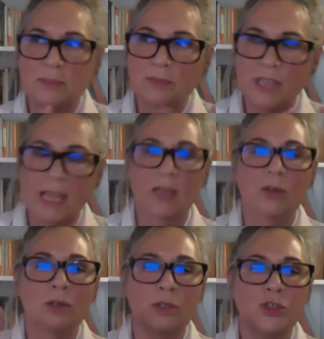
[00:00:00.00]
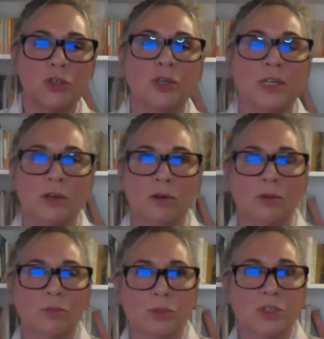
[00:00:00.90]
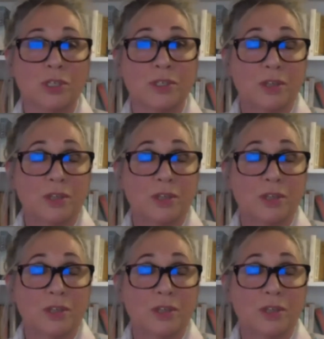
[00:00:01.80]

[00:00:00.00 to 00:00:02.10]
taken on a journey which is